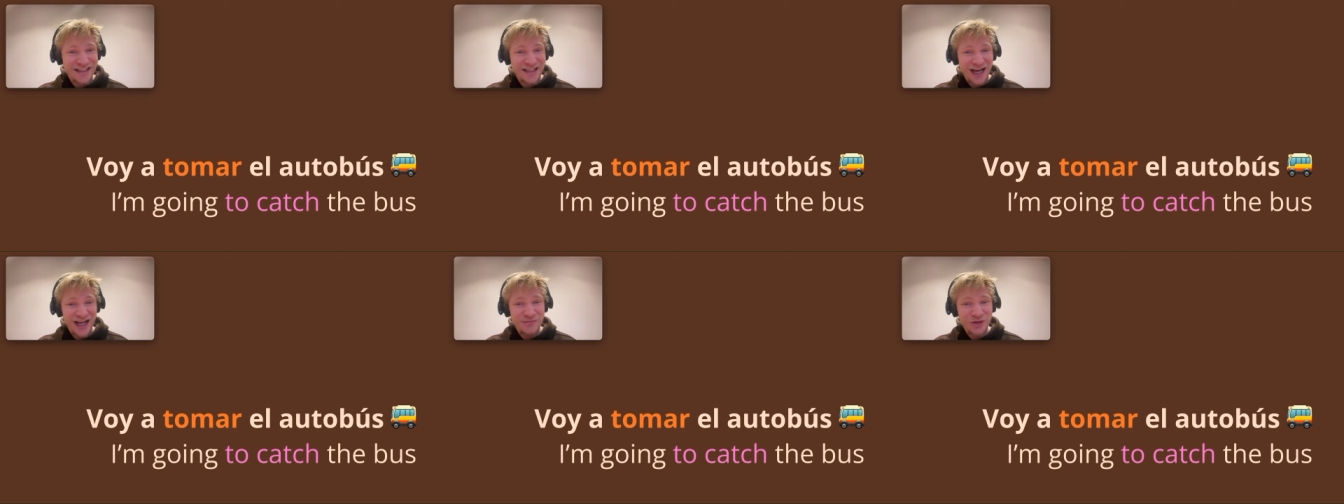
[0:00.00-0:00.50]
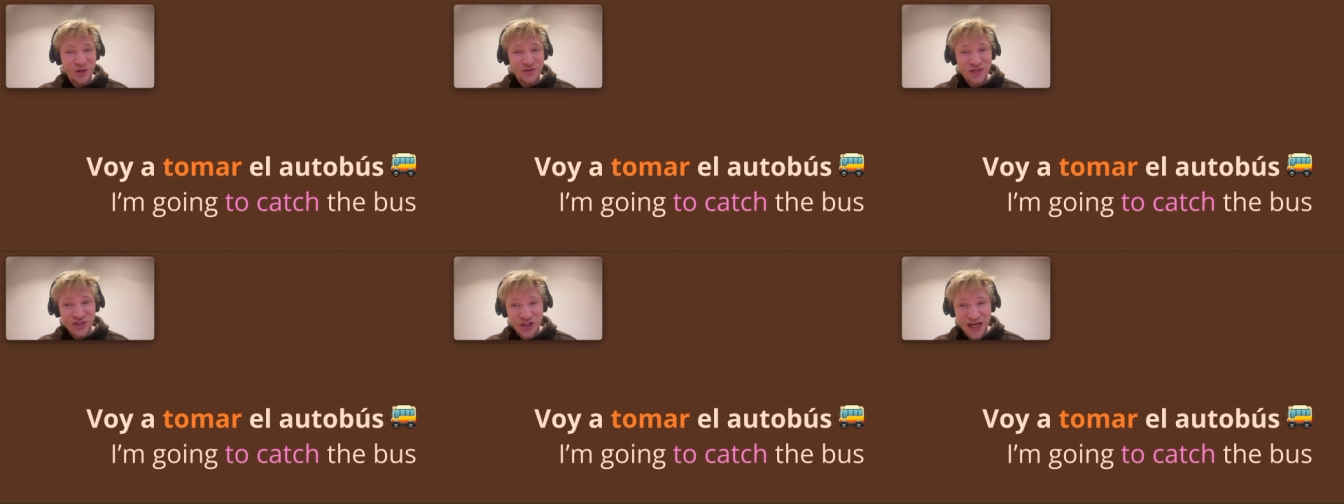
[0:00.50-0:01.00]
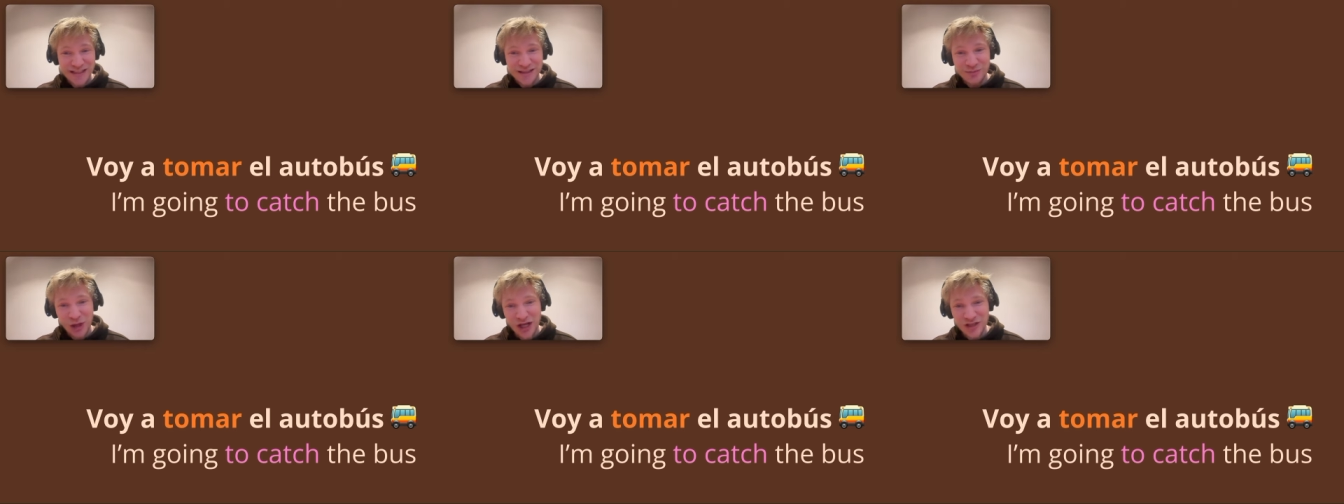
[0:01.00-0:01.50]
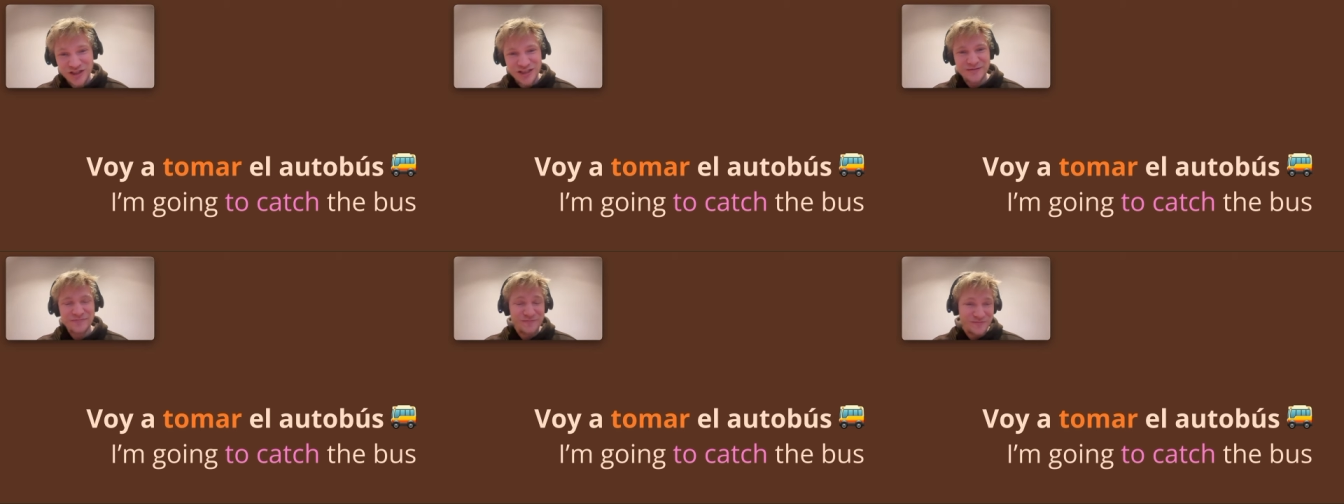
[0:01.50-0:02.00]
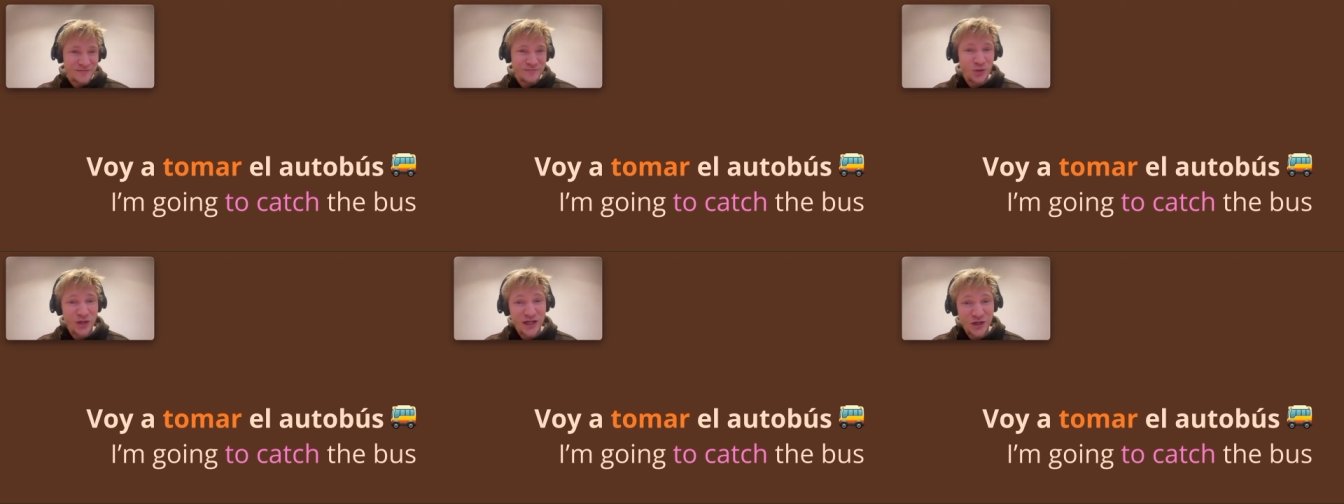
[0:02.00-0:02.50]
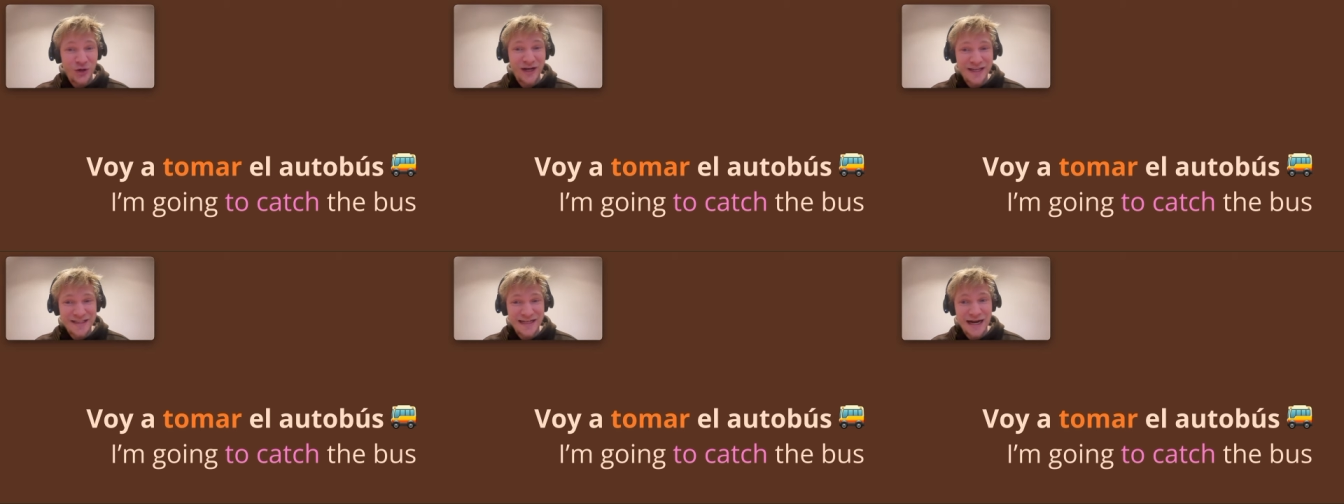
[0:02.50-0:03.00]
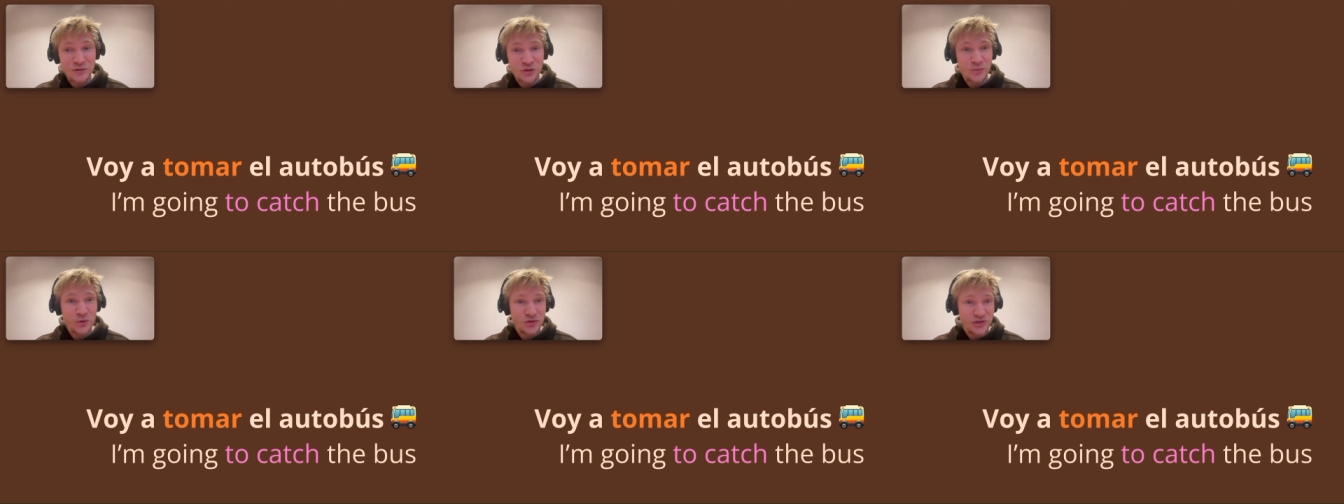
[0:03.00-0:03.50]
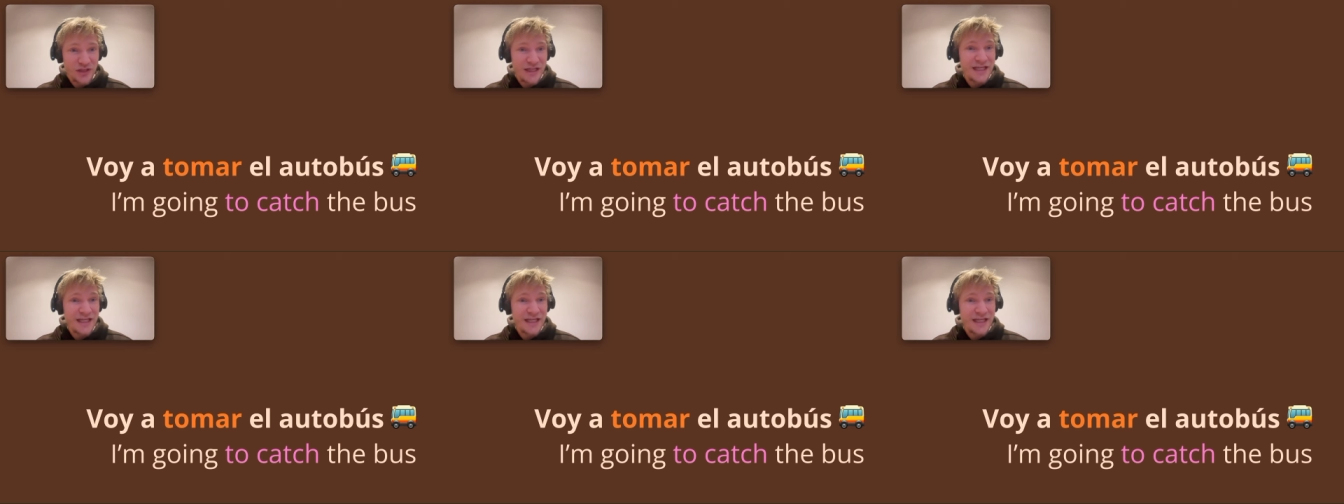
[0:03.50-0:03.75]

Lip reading: I'm going to shag the bus. Voy a coger el autobús.